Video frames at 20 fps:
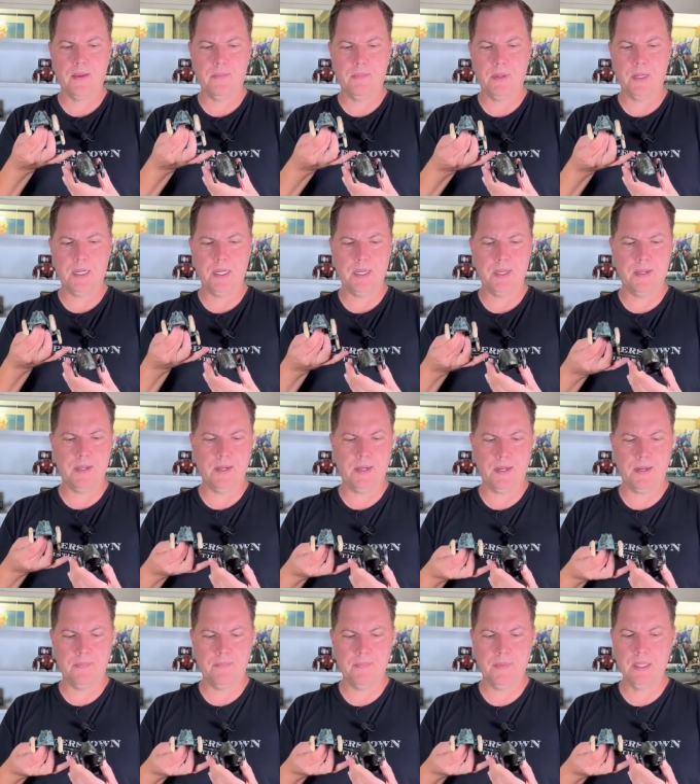but
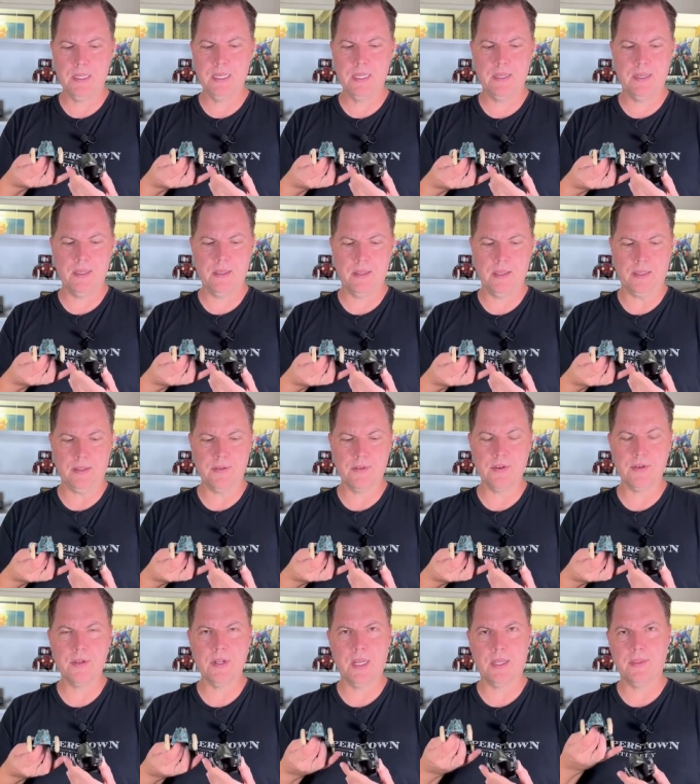um, the detailing's
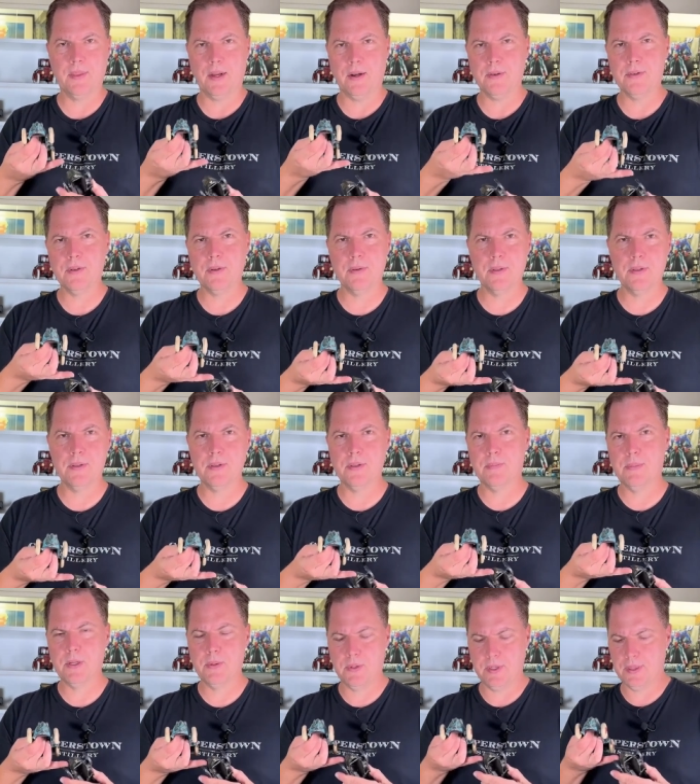just not there. So this
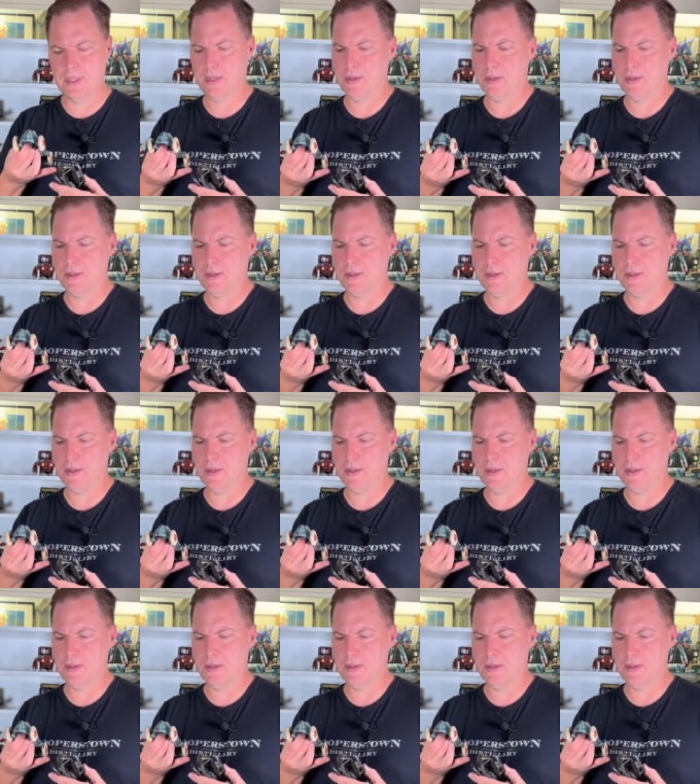would be what